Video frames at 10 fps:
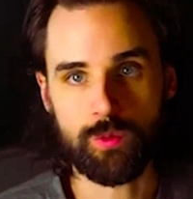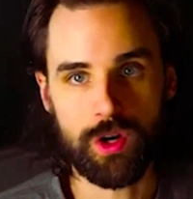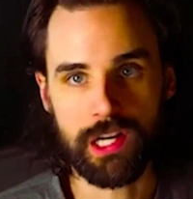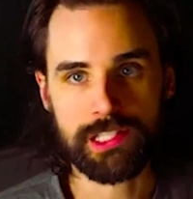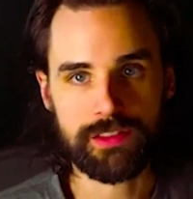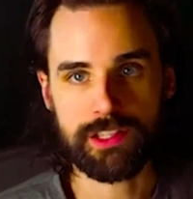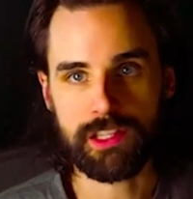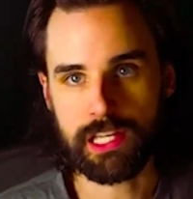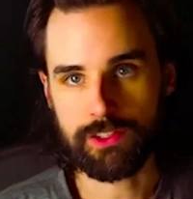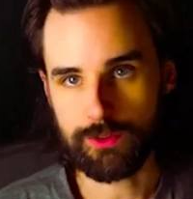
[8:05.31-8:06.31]
once and
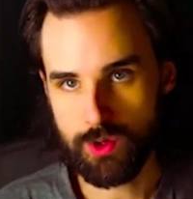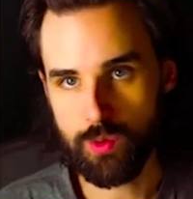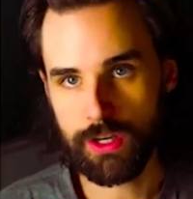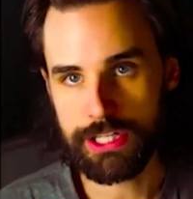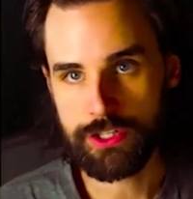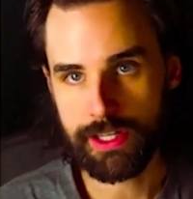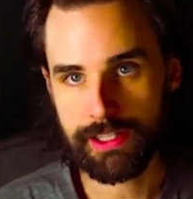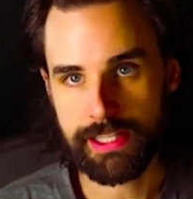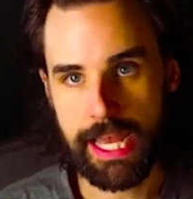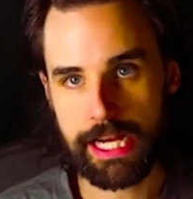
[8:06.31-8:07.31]
then do one
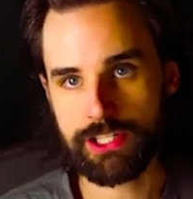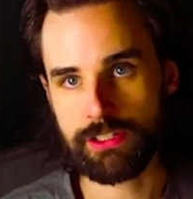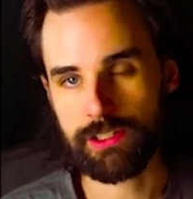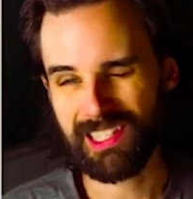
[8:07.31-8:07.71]
transaction,